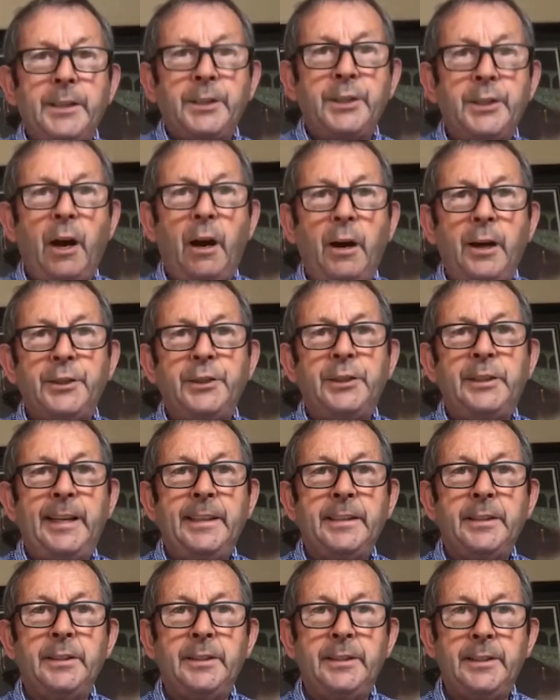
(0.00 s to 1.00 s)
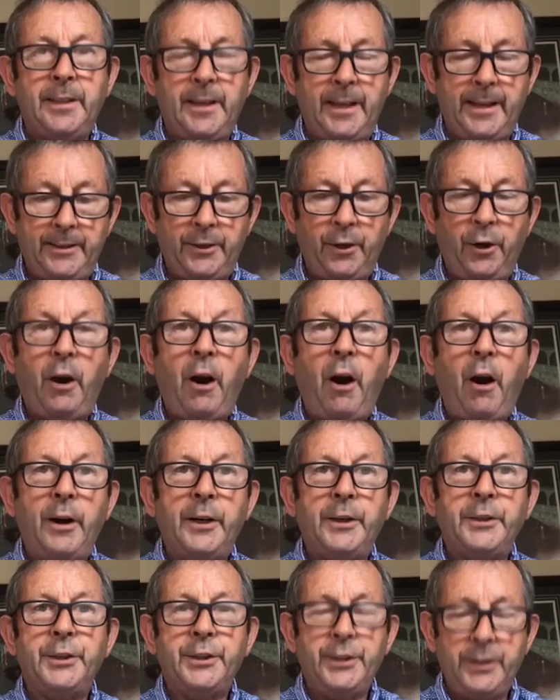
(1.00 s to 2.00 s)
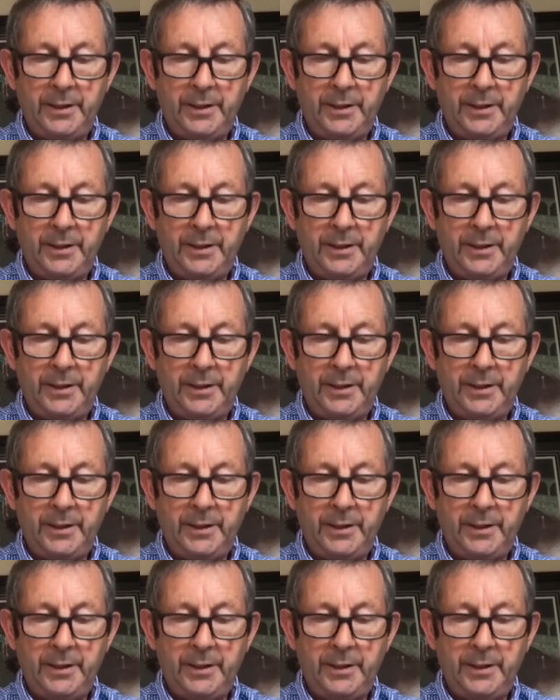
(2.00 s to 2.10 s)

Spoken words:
is to ask Jesus into our hearts.